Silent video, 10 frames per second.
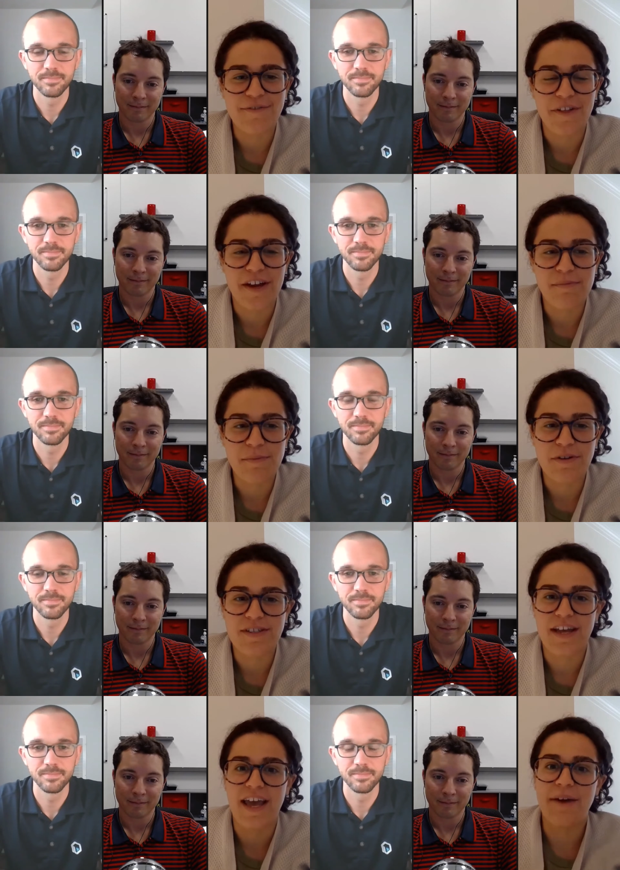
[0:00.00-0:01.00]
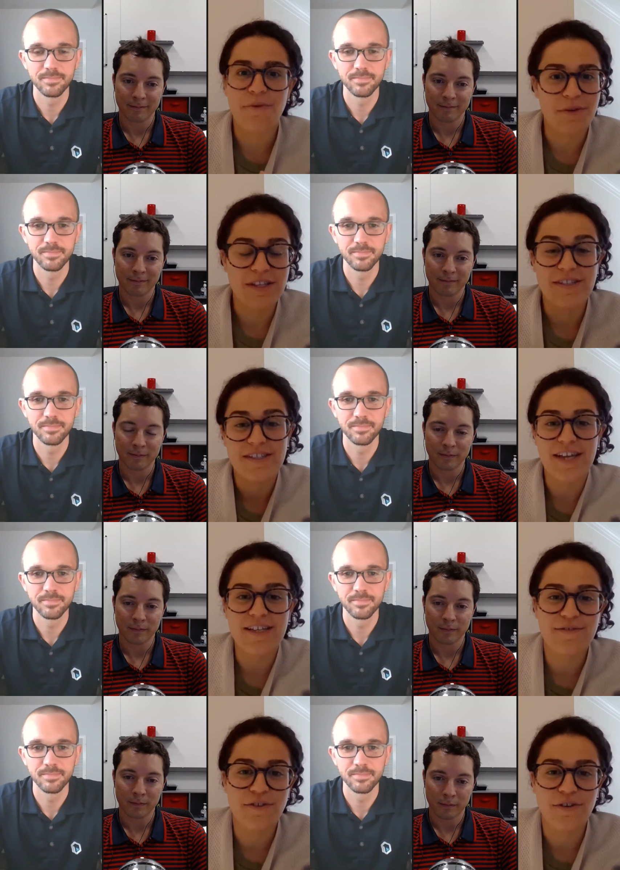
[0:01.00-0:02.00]
Speaker 1: for a lot of people to say, "Hey, we're really
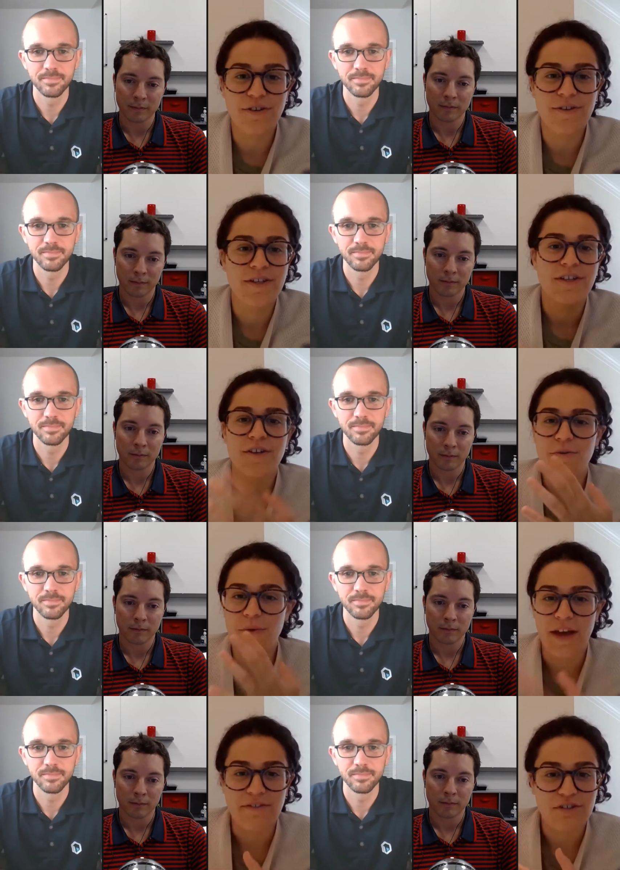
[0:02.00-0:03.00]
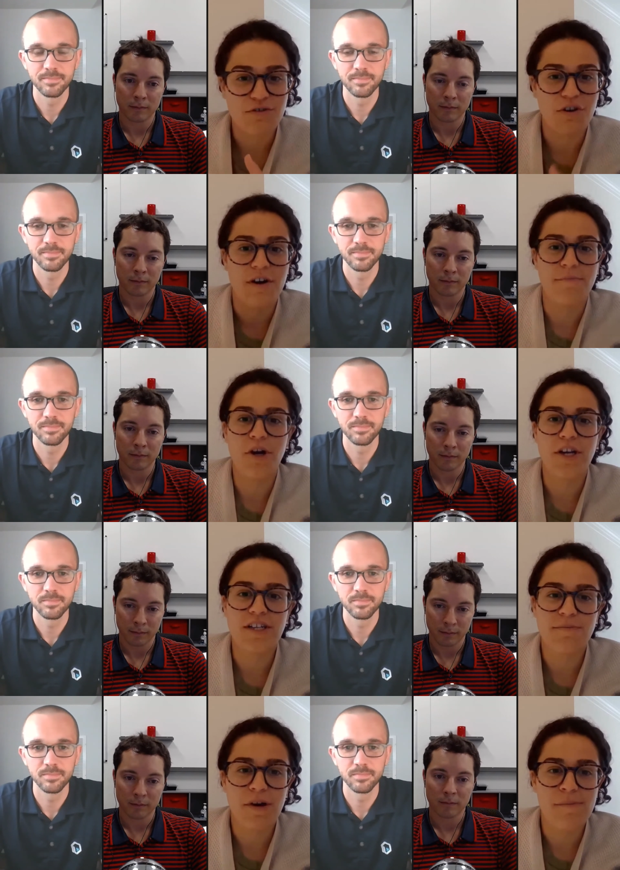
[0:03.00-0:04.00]
successful. We have a strong
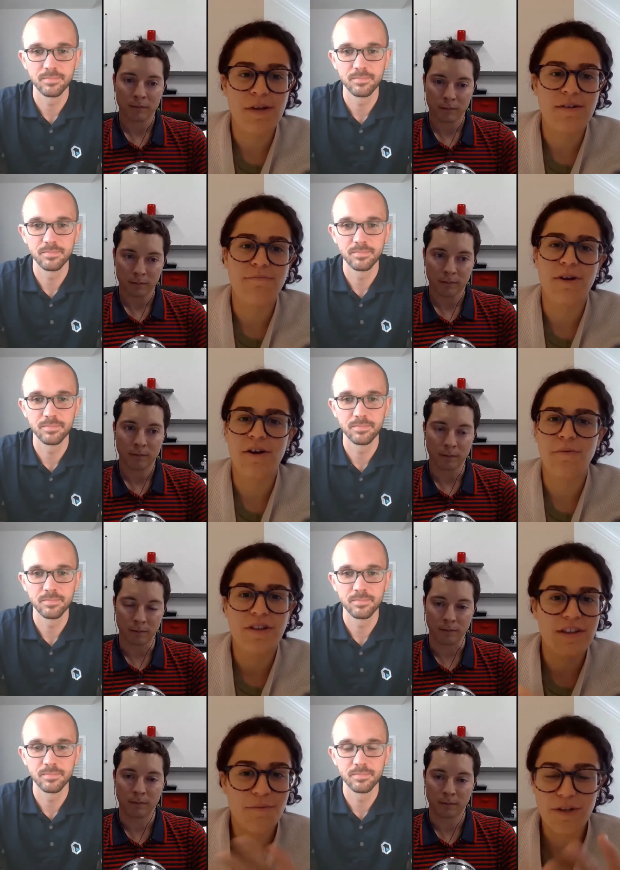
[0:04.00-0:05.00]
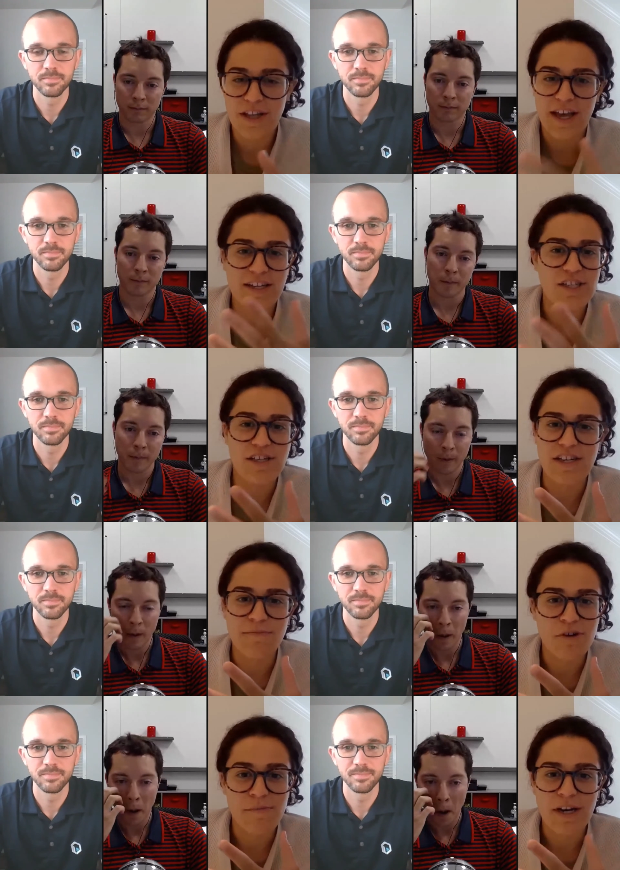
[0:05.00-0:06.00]
marketing department. Barrett, what mm-hmm. what the heck do you
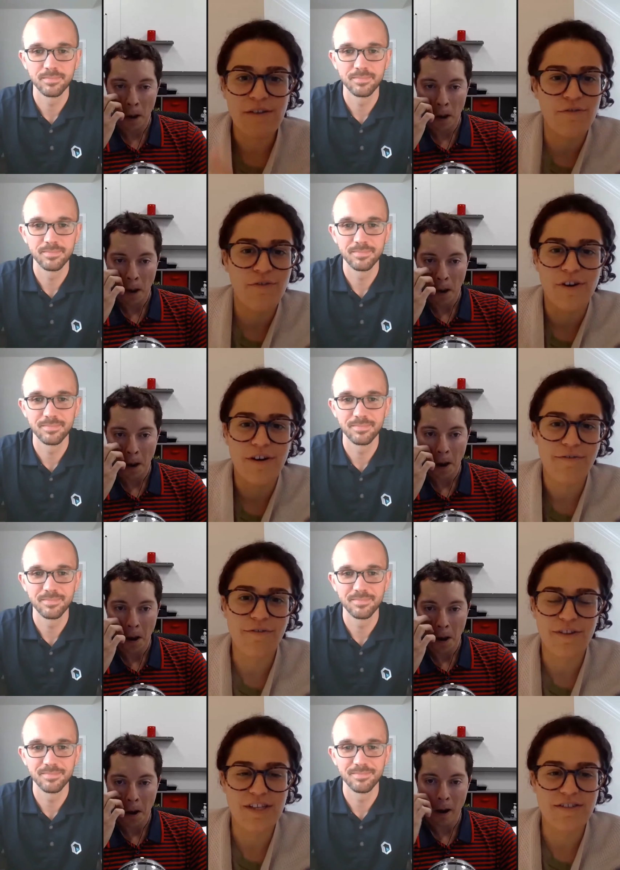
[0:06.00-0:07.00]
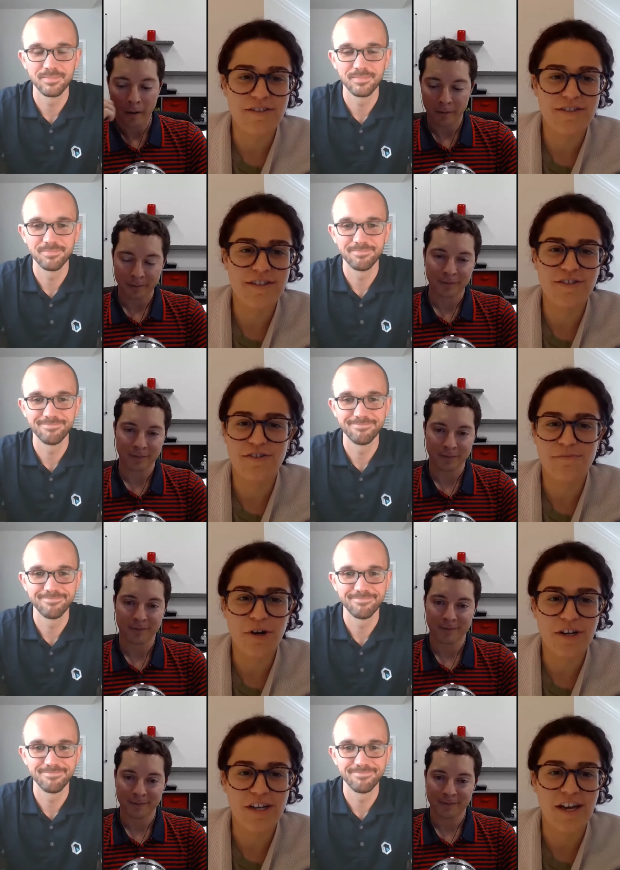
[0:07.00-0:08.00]
need more money for for these digital
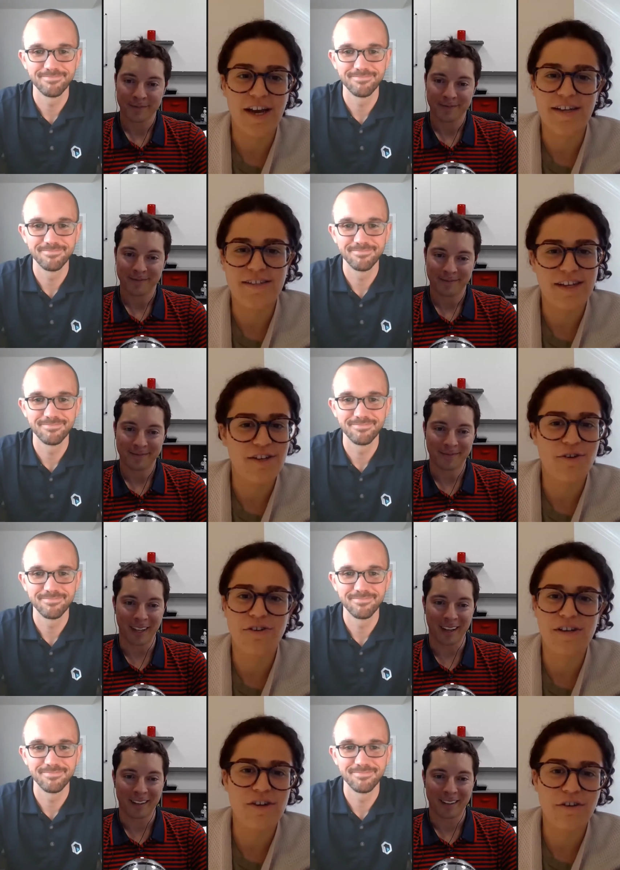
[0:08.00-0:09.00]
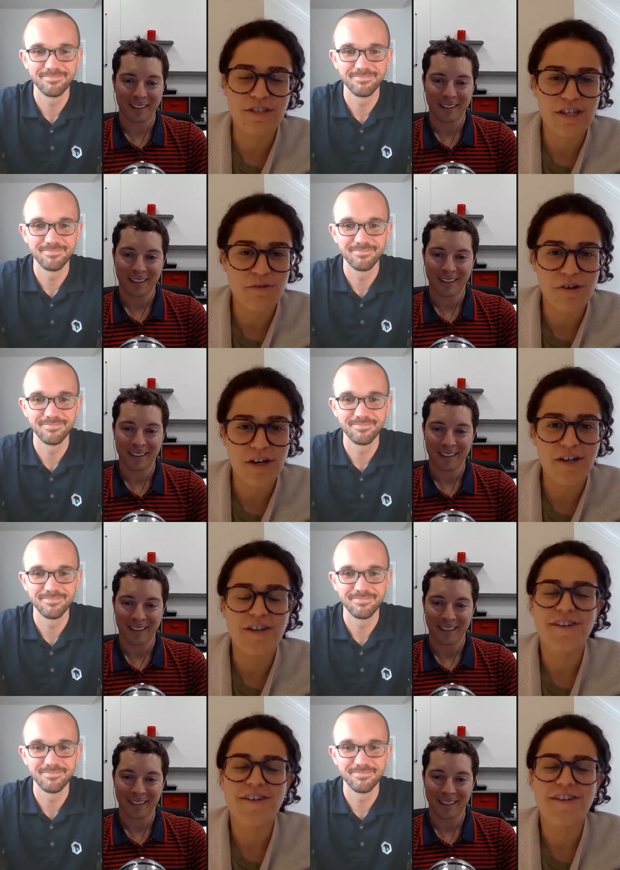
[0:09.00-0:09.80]
marketing guys? Like, you don't even know it's going to work."